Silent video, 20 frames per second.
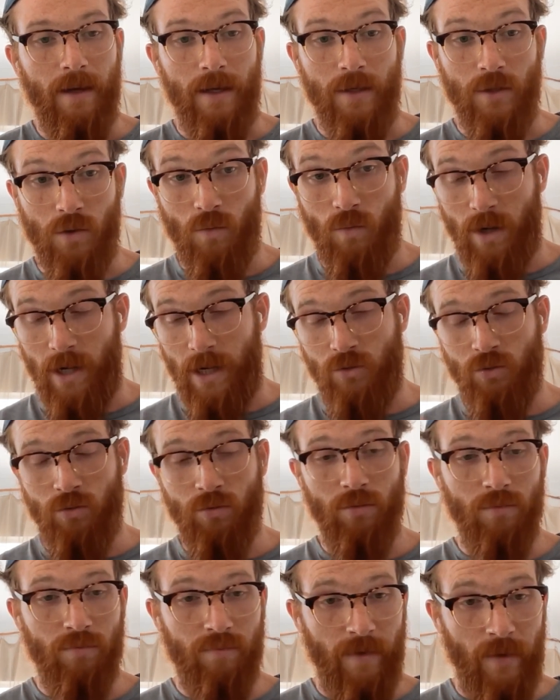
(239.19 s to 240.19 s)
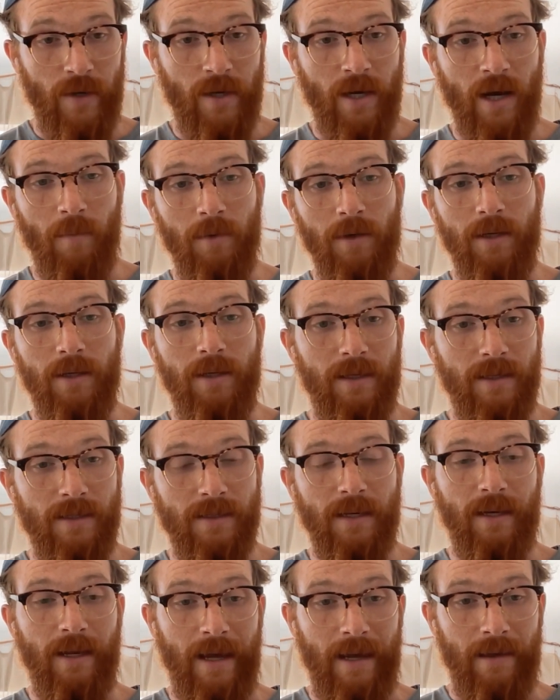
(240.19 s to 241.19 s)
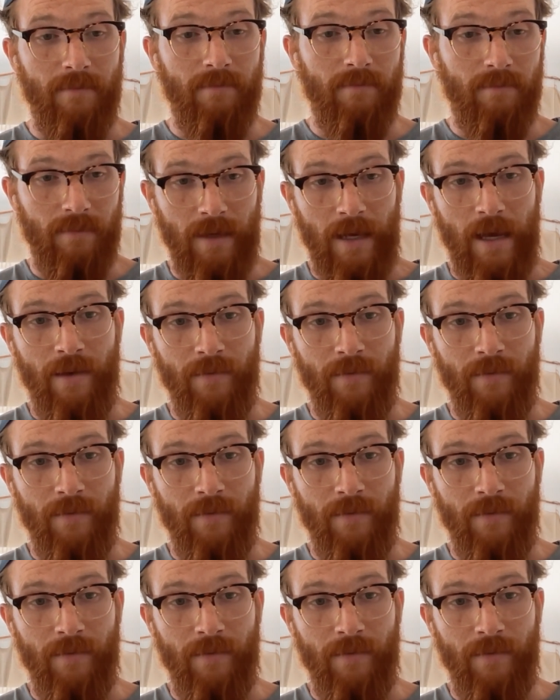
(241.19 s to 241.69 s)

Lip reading: And so what I do very commonly is that I